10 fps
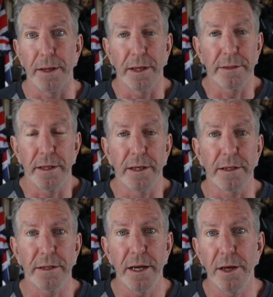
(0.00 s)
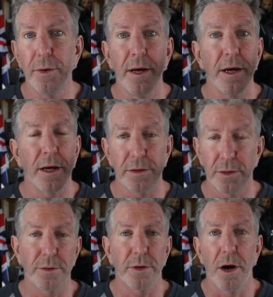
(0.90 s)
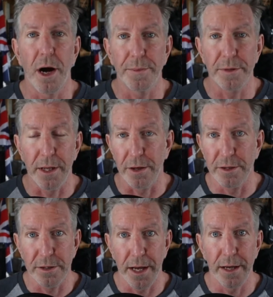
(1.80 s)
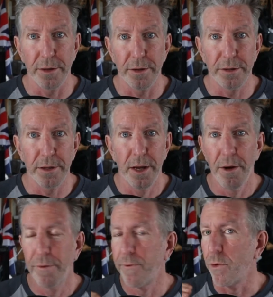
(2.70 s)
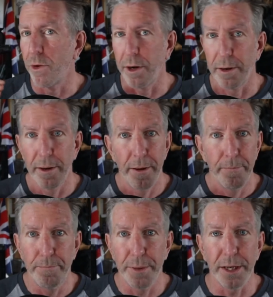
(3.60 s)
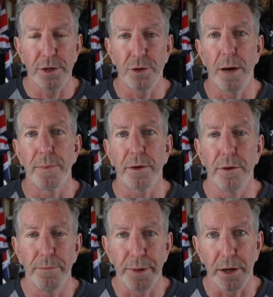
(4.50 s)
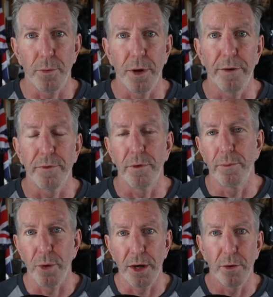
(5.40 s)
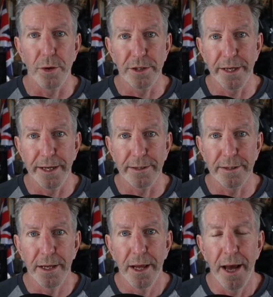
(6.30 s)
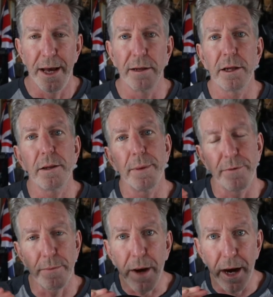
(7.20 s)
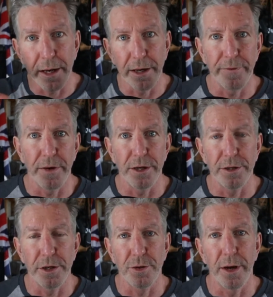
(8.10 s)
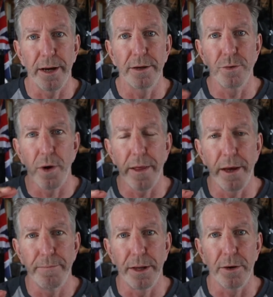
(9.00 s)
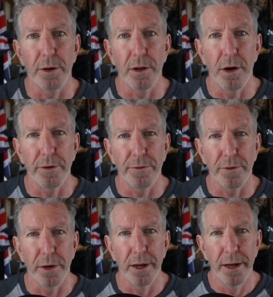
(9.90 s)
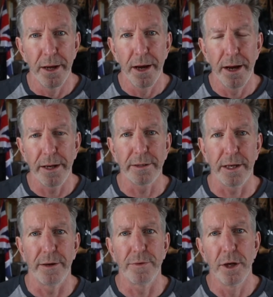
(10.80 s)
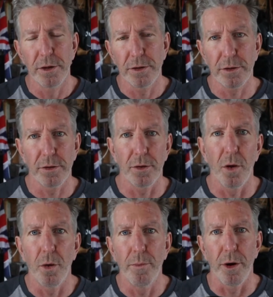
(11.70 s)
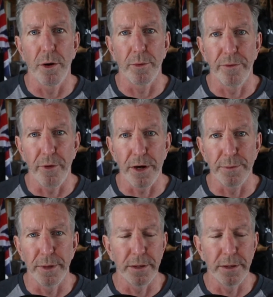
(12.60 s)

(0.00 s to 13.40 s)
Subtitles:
That's going to excite you because those are hops that are standards for big tropical, big grapefruit, big orange hits, and a little bit of a piney finish to try and draw that bitter along for a nice kind of slow burn refreshment.